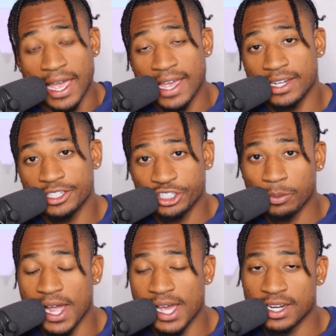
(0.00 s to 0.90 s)
And
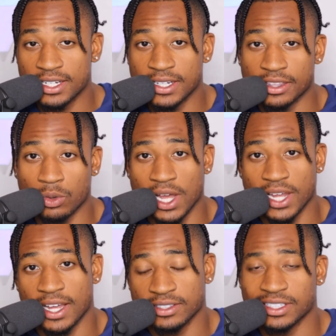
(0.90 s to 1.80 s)
Joe Biden and the
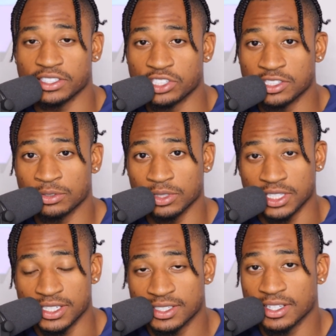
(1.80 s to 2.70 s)
White House has just
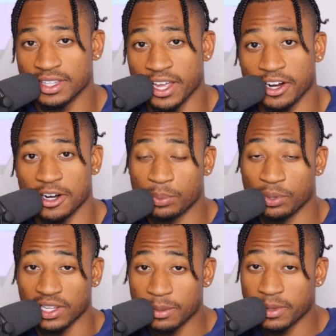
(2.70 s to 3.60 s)
released their
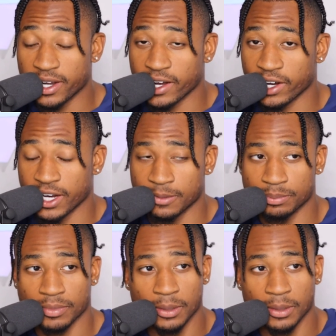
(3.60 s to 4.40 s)
preliminary